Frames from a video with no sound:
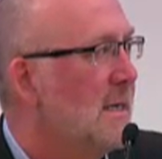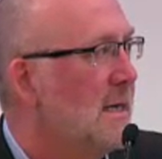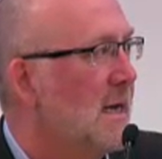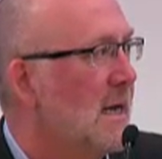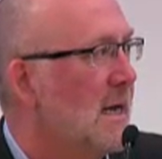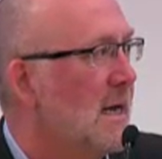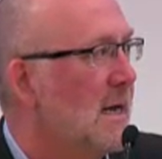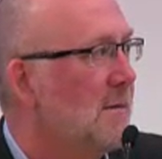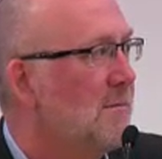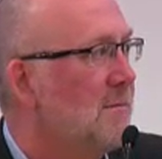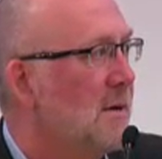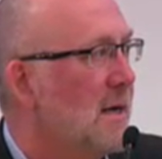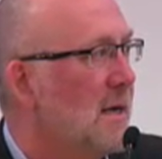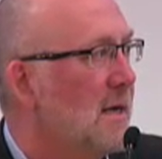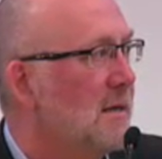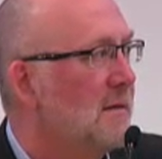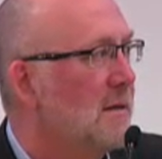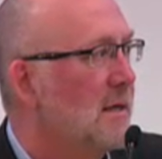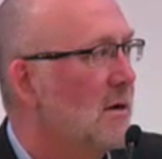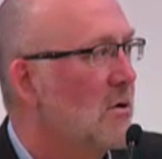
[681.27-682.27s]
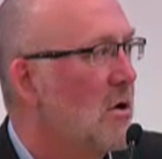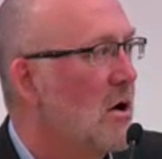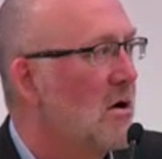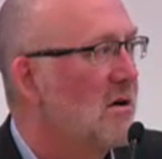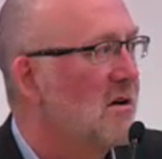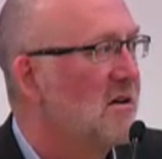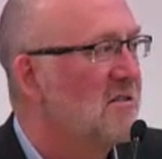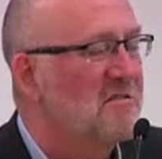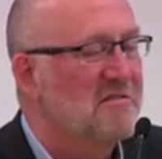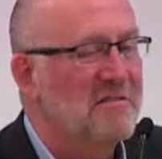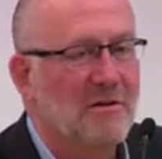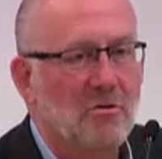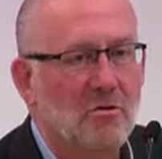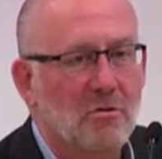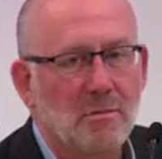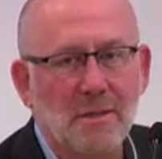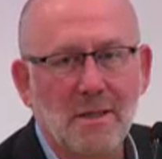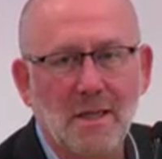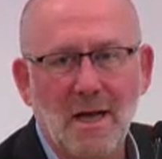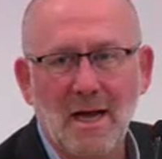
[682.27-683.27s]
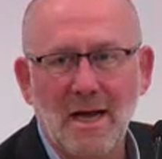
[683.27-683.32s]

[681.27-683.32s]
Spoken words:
but there are considerable